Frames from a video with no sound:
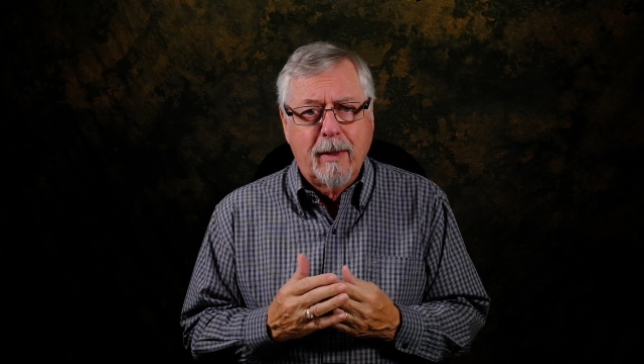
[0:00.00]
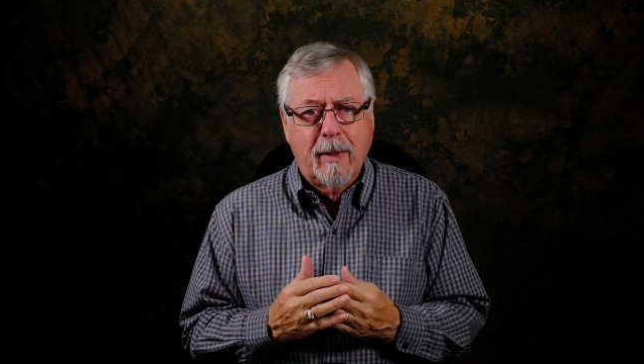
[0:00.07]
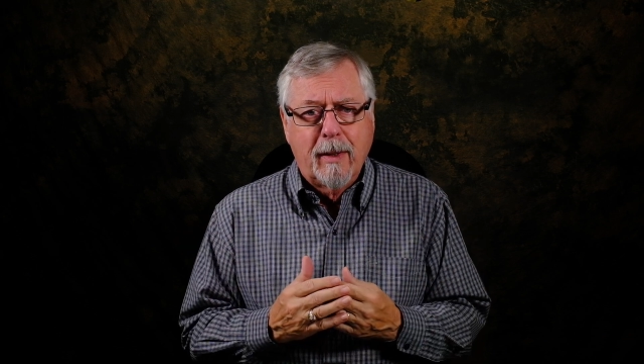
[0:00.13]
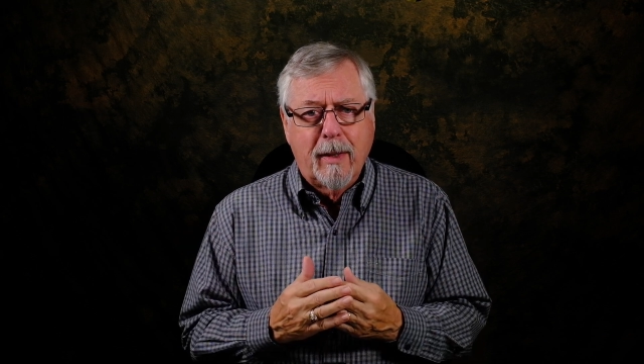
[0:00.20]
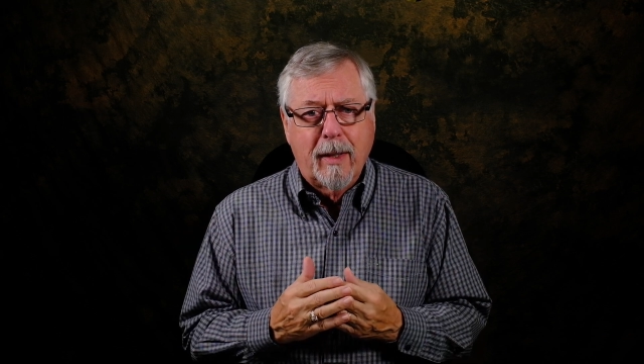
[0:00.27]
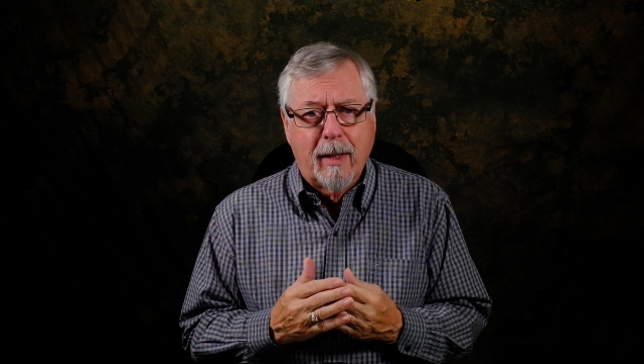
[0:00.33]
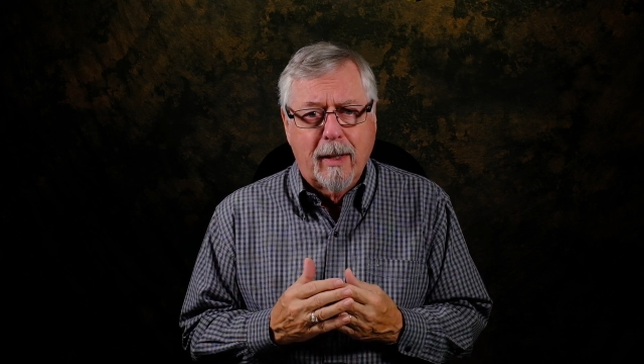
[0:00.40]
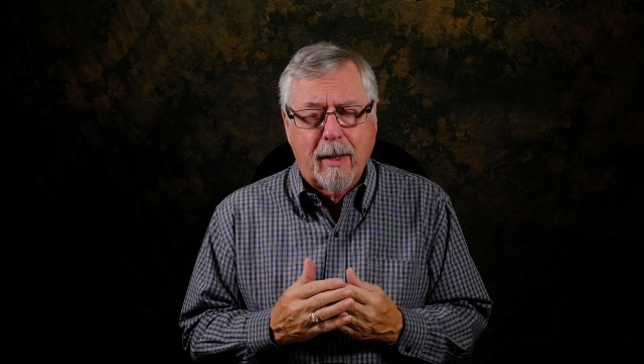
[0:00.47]

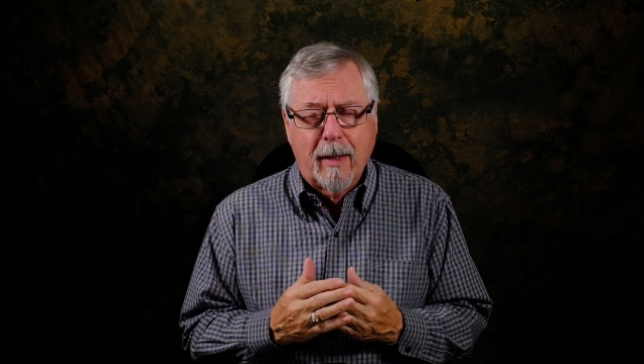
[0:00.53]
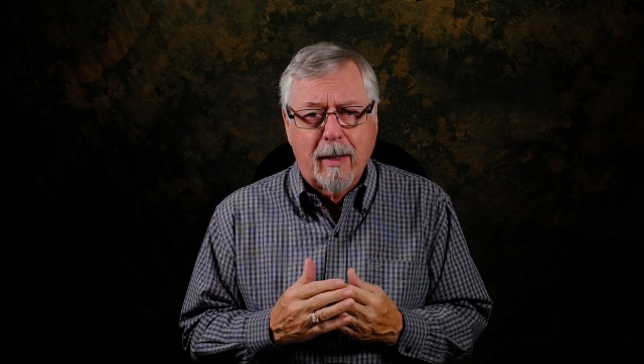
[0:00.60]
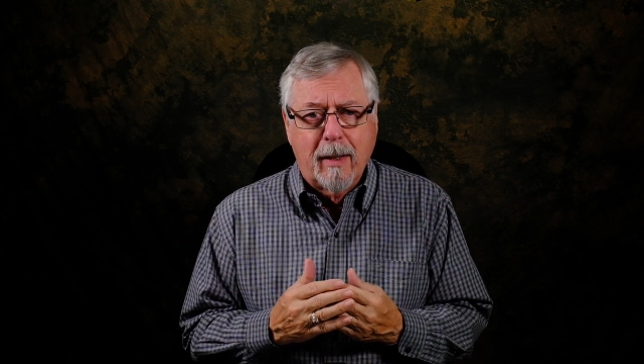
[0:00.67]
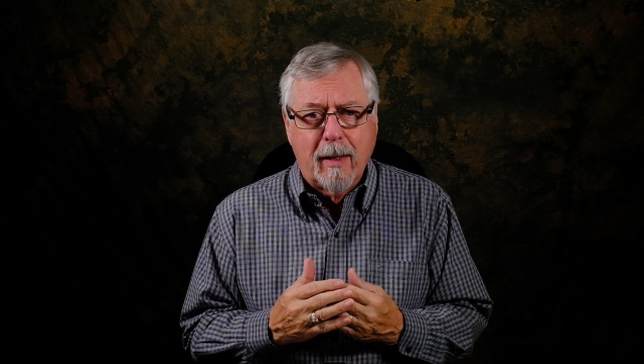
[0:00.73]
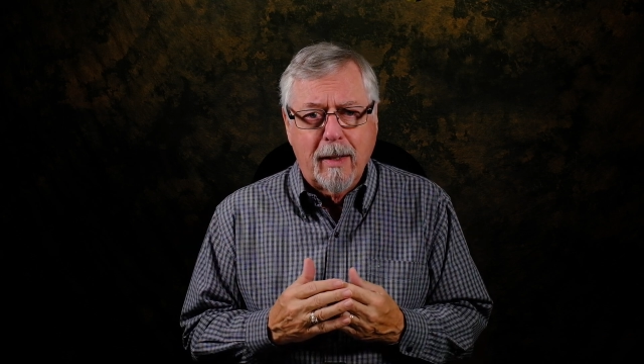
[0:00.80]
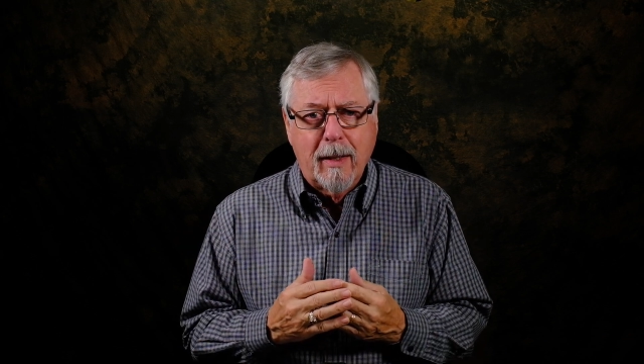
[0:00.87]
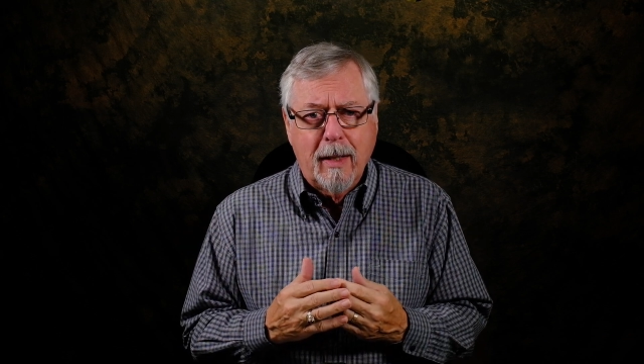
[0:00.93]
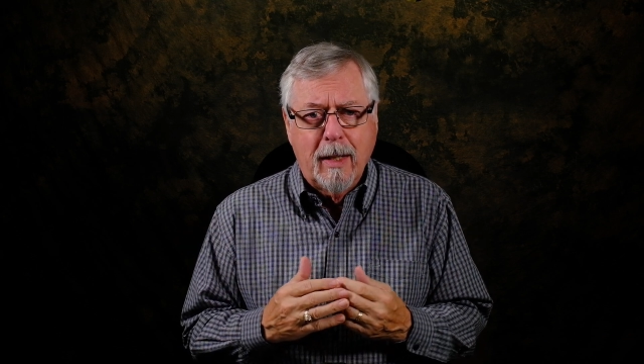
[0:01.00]

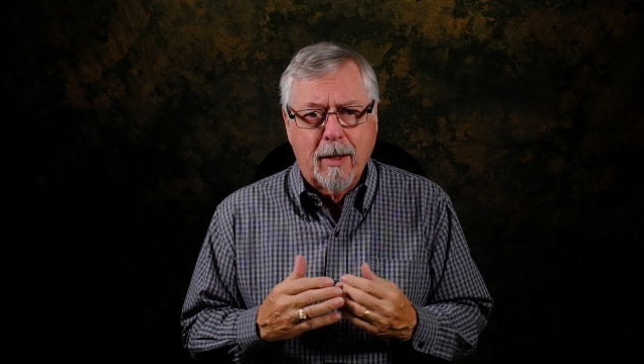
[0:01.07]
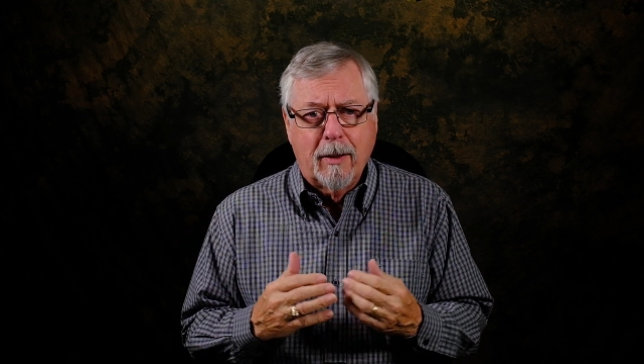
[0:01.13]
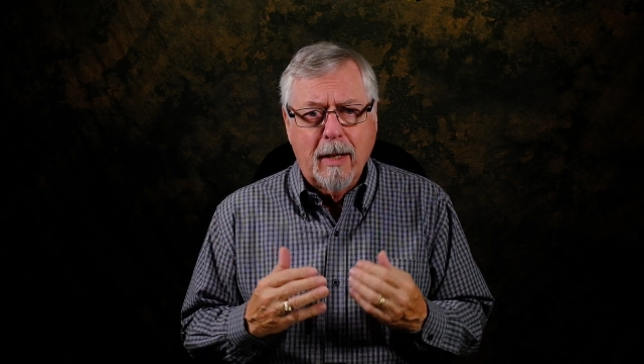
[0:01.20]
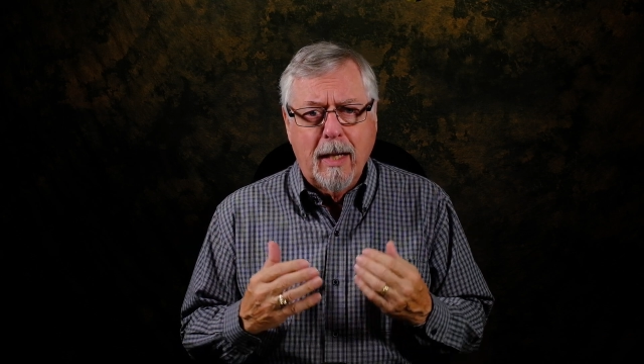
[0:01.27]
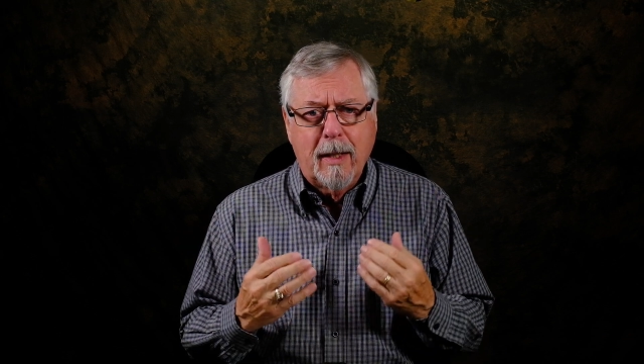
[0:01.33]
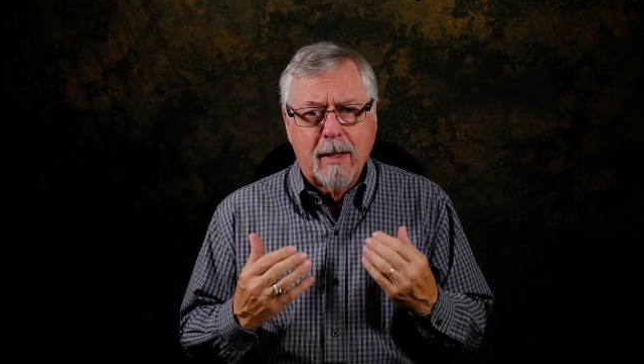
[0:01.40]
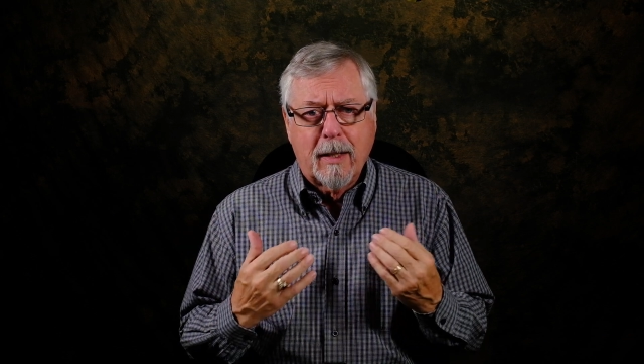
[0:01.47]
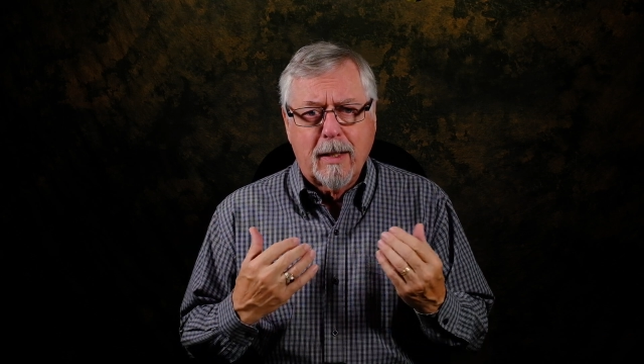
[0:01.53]

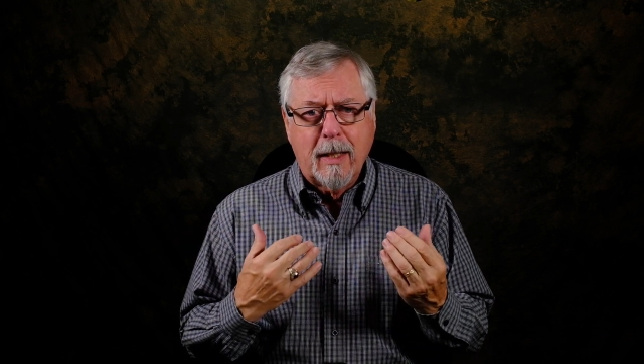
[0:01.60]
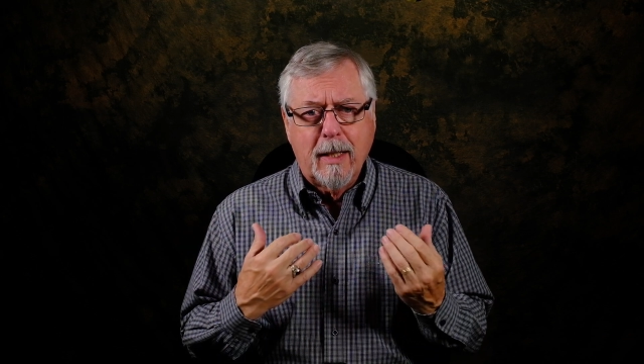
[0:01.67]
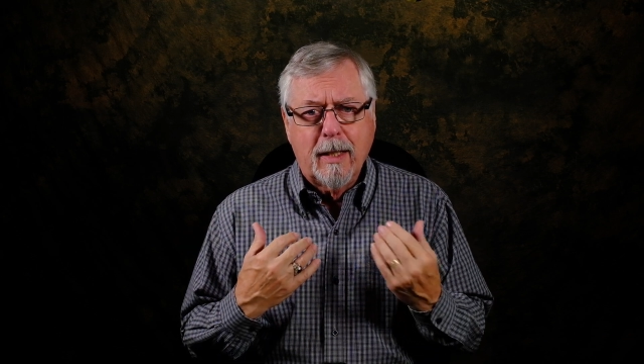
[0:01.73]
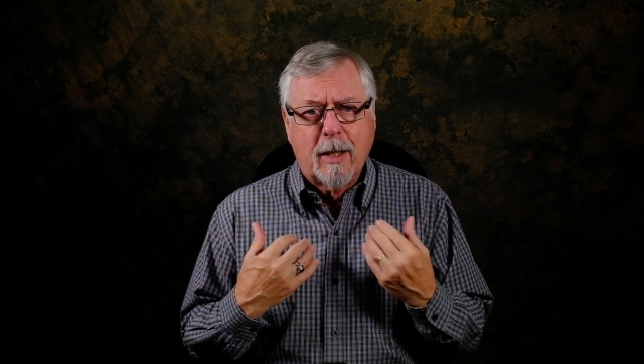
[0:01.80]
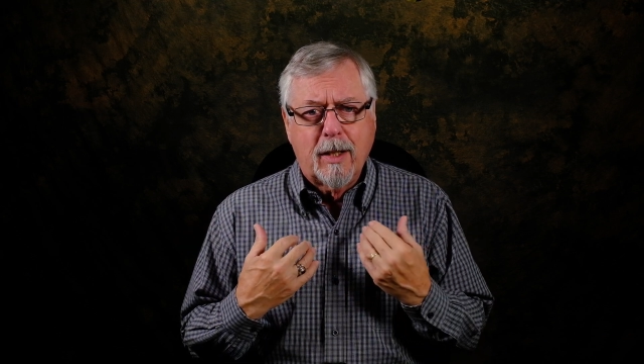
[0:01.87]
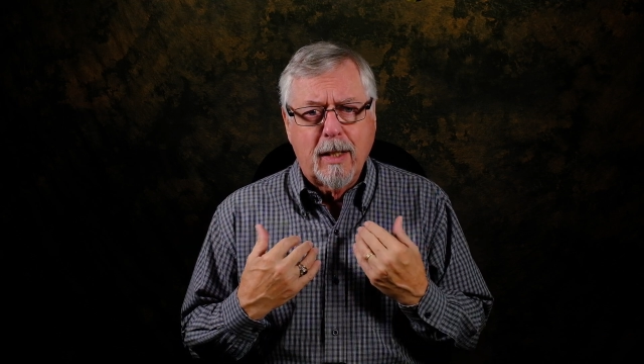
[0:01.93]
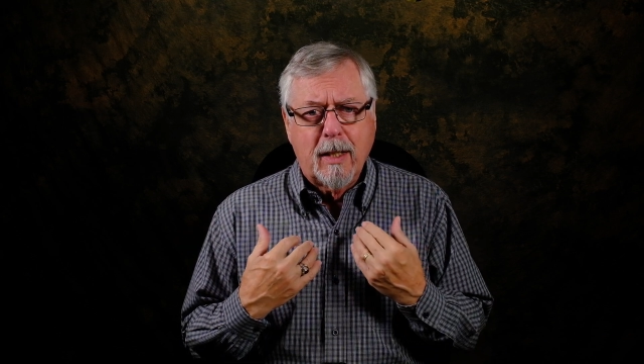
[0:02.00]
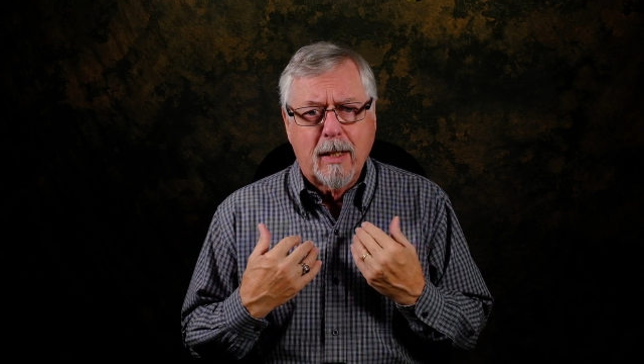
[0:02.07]
Is
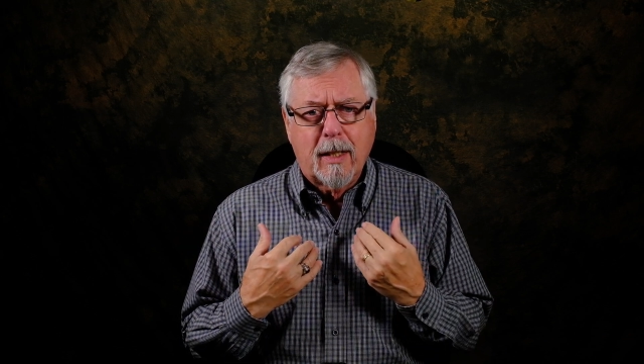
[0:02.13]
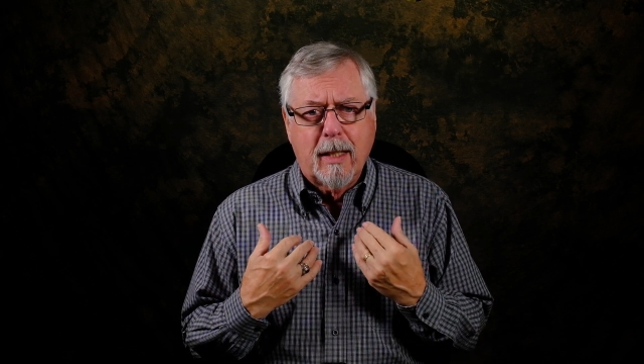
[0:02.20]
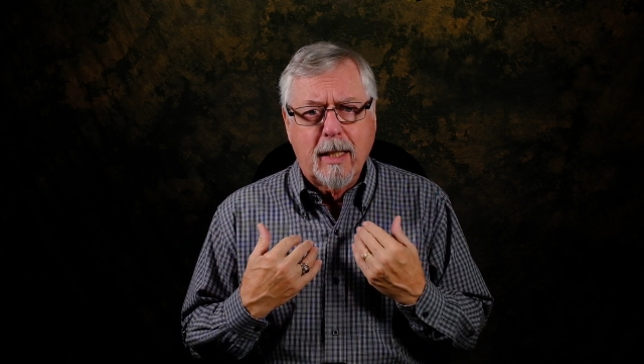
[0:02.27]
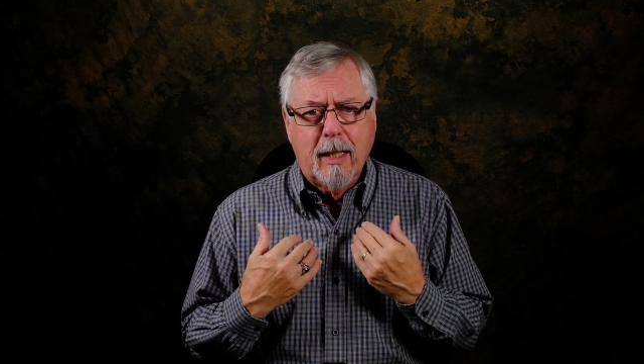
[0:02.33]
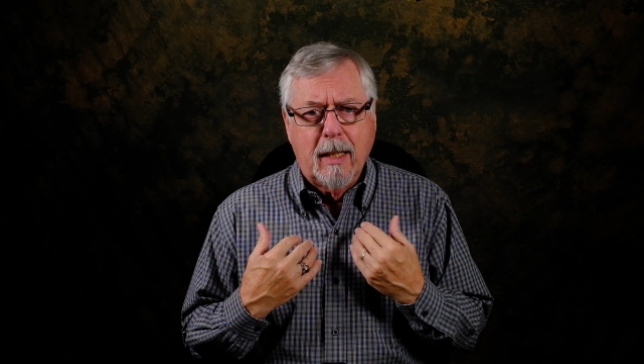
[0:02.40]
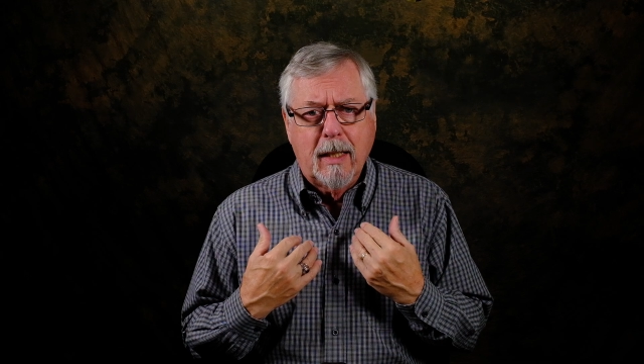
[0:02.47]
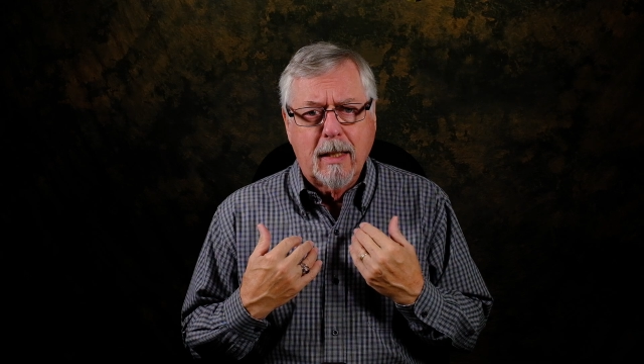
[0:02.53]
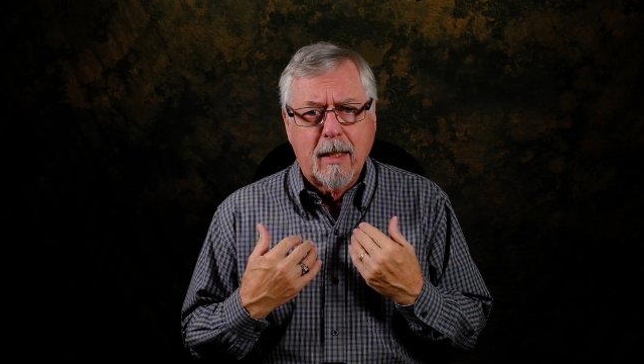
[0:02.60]
the